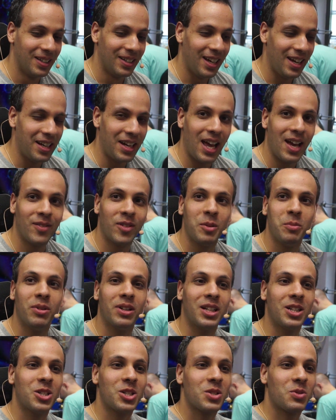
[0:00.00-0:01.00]
And
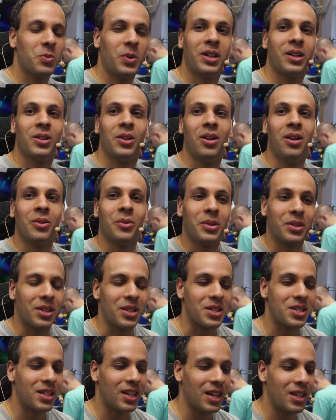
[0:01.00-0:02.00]
everybody just went along with
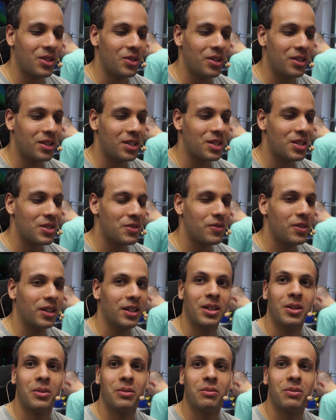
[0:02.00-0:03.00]
this. And I thought, this is
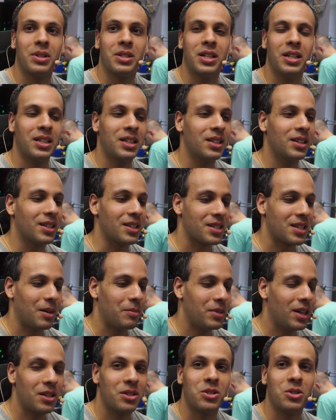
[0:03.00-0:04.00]
ridiculous.
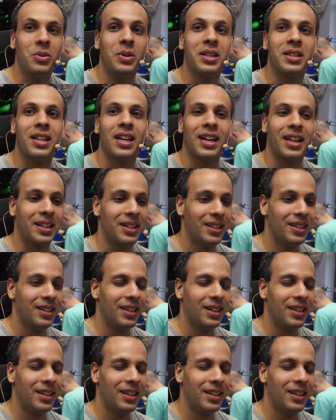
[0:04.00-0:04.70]
I'm not doing that.